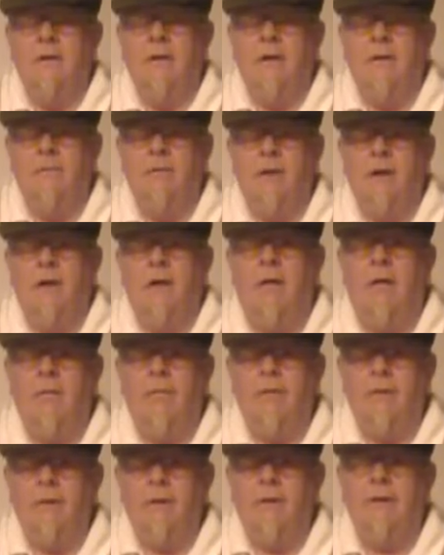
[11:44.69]
of
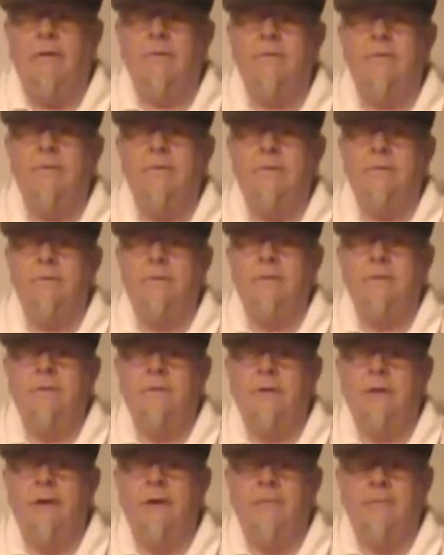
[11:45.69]
all the lessons
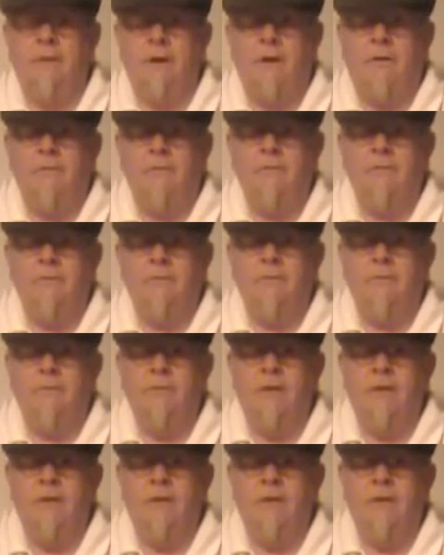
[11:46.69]
that I've taught you,